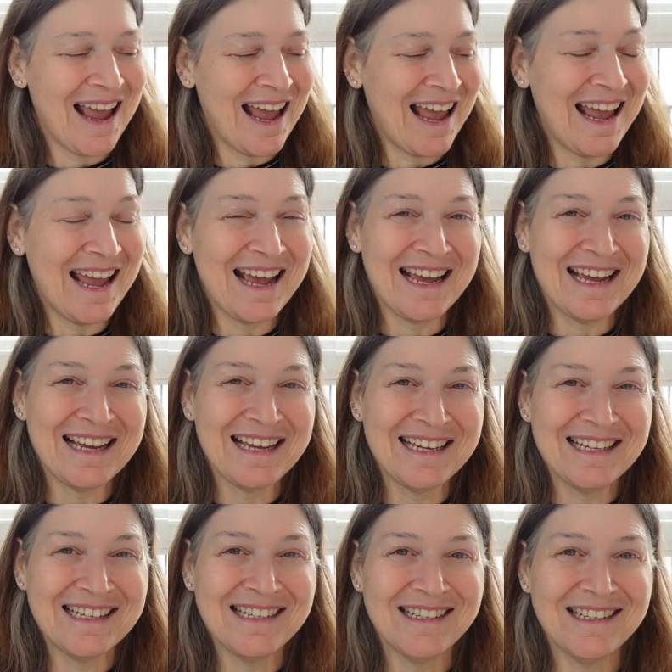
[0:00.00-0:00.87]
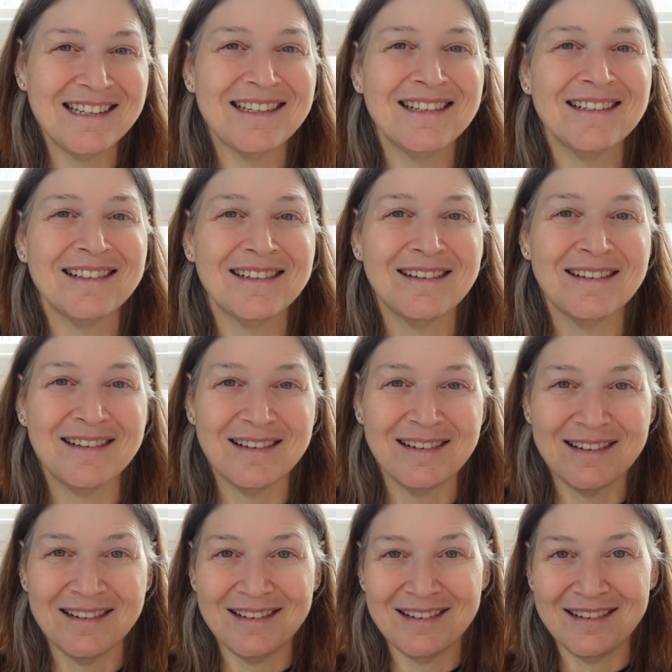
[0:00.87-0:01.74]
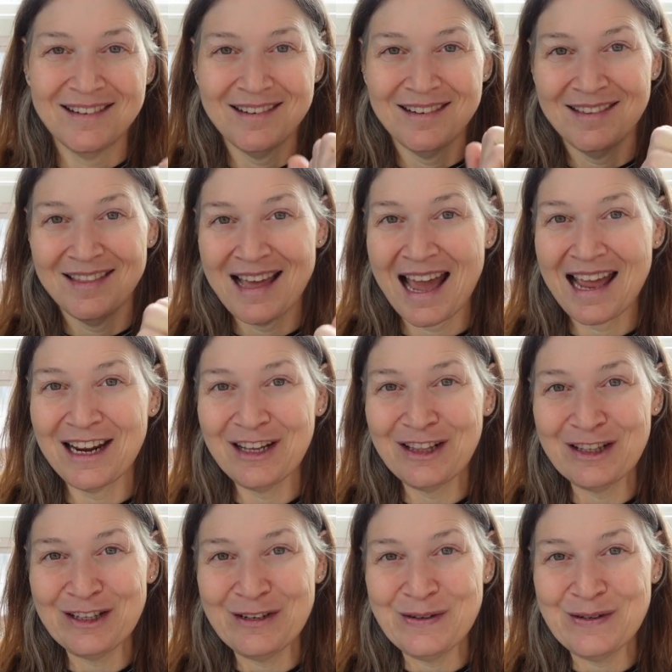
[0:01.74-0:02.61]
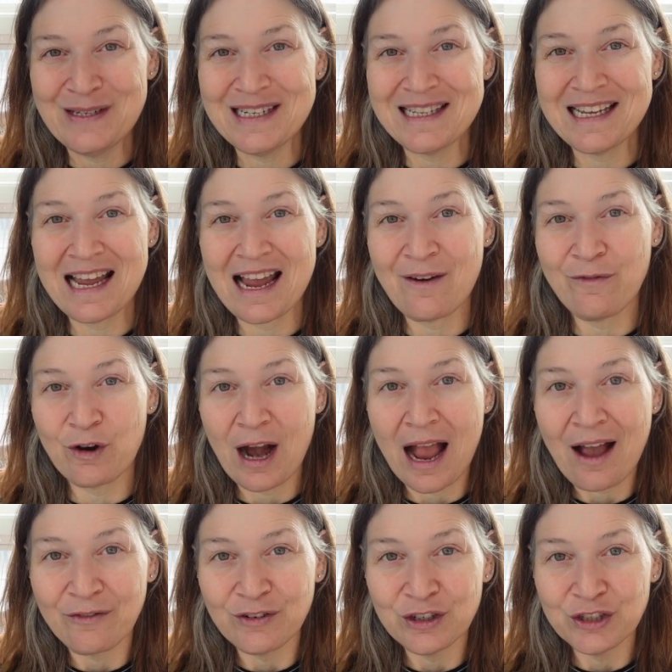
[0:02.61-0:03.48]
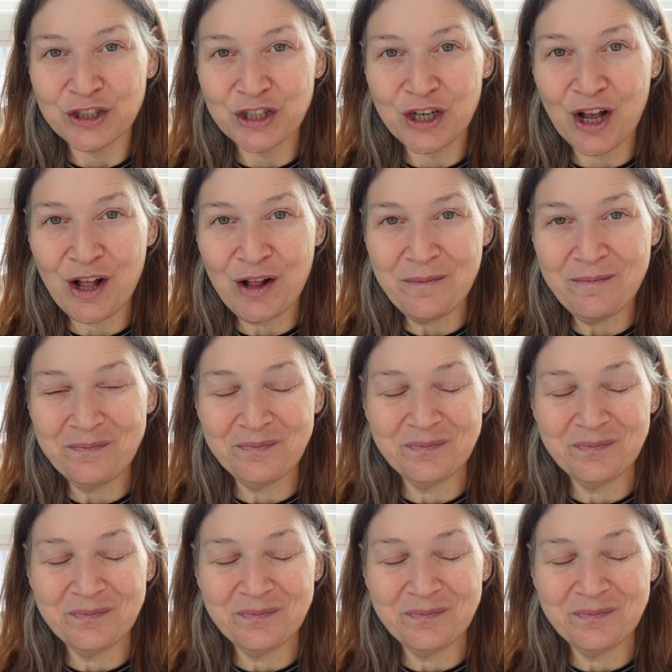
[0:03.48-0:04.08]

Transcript: And that includes the Ever After shawl,